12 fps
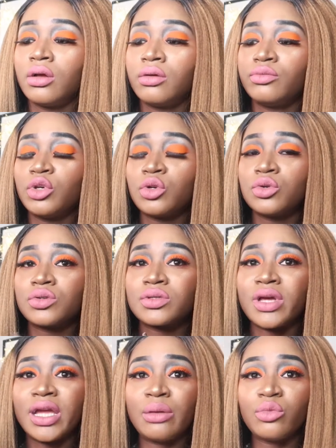because
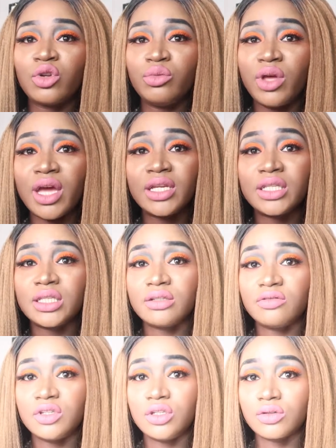I am going to be editing
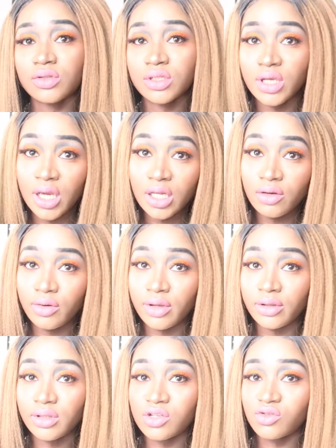videos anyway.
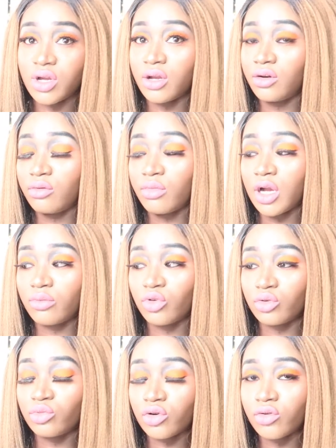That's why I got
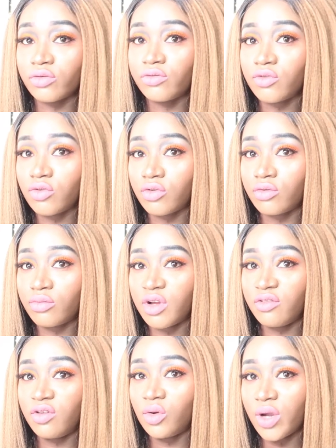MacBook Pro, for my
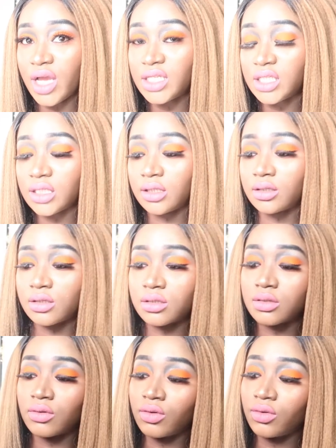video editing.
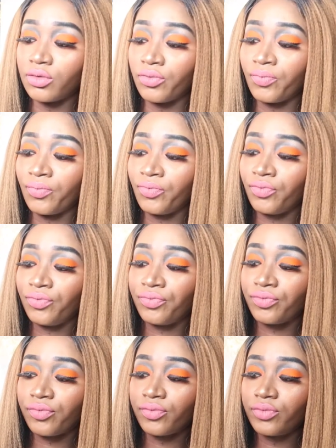So
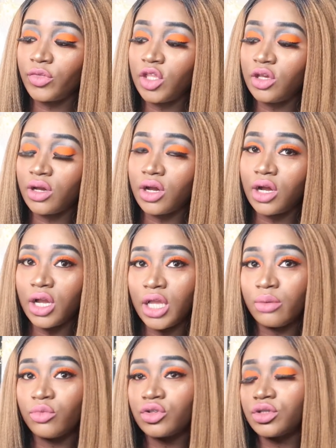yeah, I
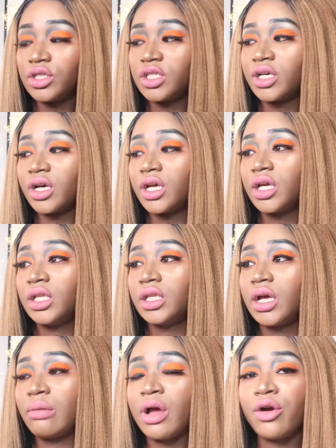am going to need that, and
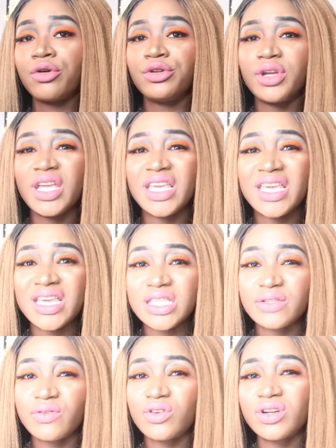I might order a
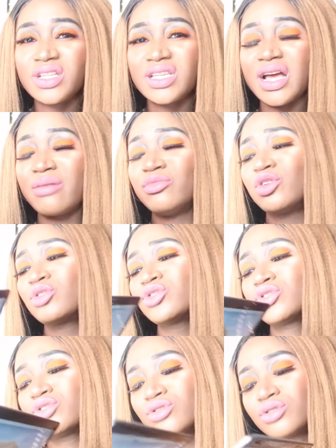case for it. I'm not
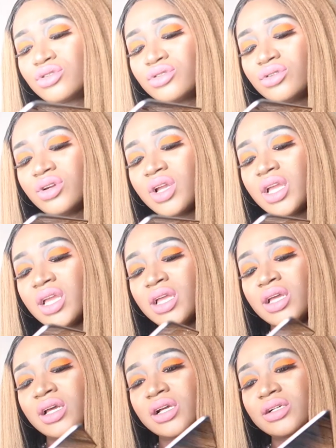sure,
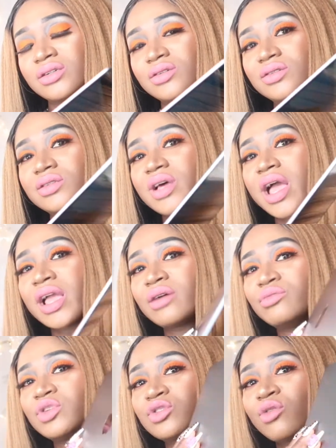because I can
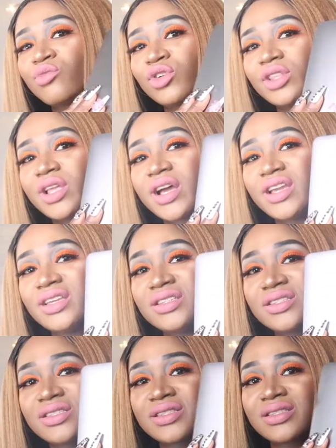be someone that
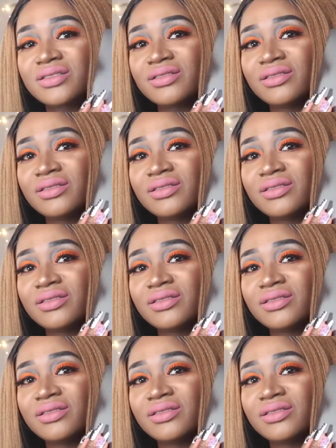is,